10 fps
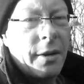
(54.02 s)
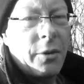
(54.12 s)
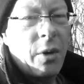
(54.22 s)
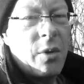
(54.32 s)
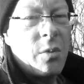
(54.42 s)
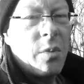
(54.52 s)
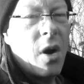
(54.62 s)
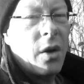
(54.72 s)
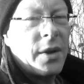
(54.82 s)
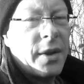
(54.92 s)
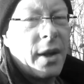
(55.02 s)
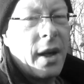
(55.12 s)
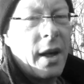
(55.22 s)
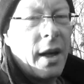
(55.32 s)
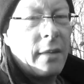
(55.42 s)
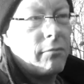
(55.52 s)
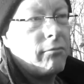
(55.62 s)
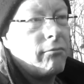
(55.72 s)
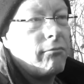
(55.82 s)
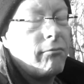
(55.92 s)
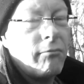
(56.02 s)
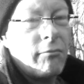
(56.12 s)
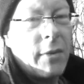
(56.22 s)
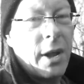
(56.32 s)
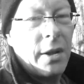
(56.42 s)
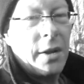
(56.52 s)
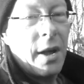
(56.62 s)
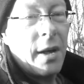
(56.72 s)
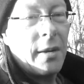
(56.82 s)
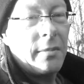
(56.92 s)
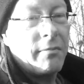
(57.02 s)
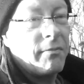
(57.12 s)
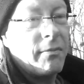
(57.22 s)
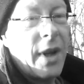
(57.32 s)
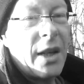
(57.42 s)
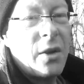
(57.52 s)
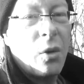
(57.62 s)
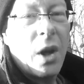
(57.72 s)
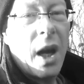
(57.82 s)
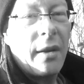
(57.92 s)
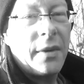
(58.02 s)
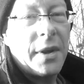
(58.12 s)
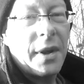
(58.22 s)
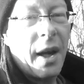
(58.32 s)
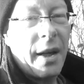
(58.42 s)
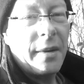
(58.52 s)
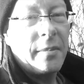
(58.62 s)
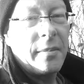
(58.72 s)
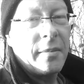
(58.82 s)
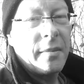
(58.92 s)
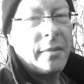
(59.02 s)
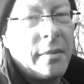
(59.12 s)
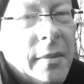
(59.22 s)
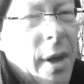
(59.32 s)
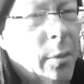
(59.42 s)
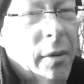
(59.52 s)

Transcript: description box, and uh, that's all I have to say.